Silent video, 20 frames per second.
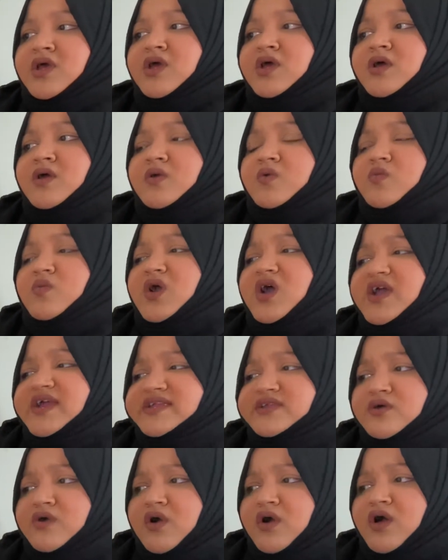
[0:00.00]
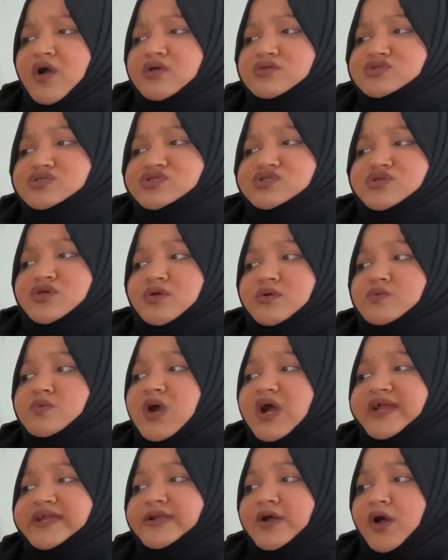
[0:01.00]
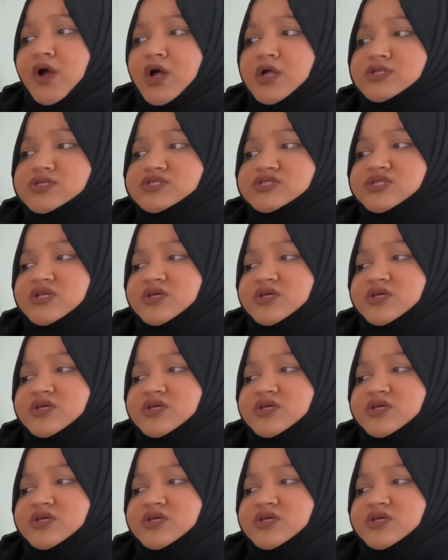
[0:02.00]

Why not? Why not?